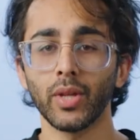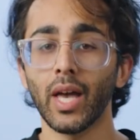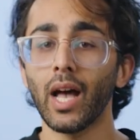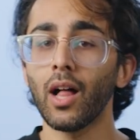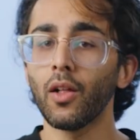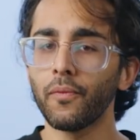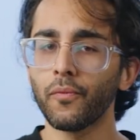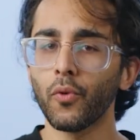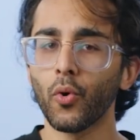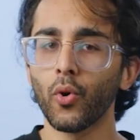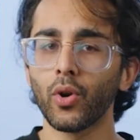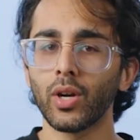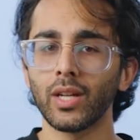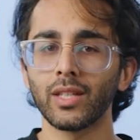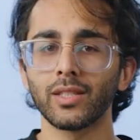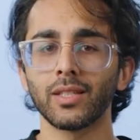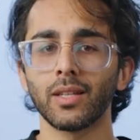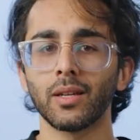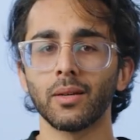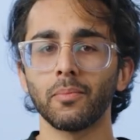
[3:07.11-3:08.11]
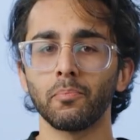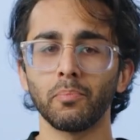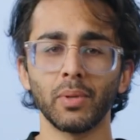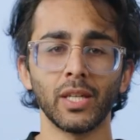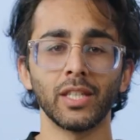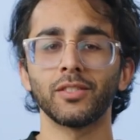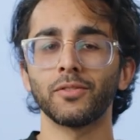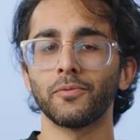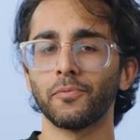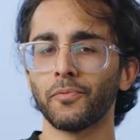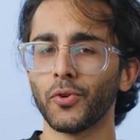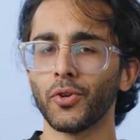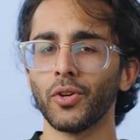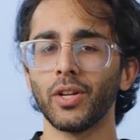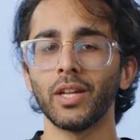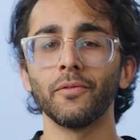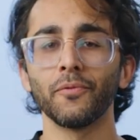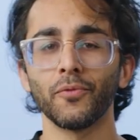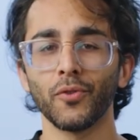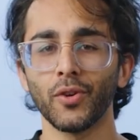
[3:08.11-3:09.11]
The L4 is a beast for
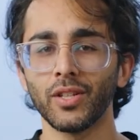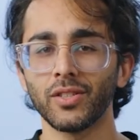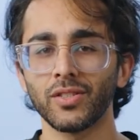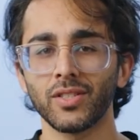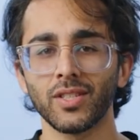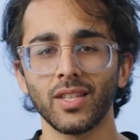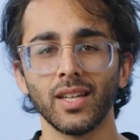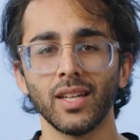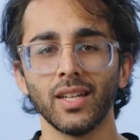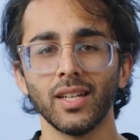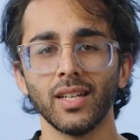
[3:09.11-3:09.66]
inference.